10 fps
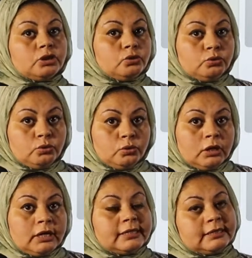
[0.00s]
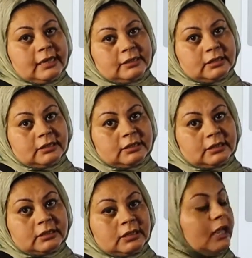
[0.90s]
the two
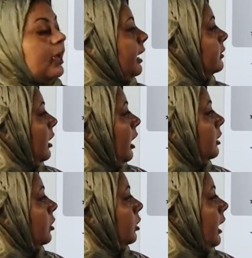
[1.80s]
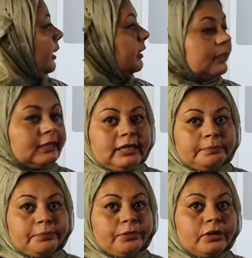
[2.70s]
sentences and I'll
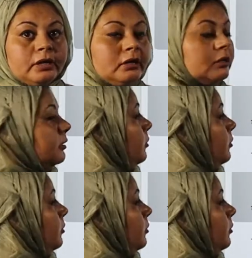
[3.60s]
keep the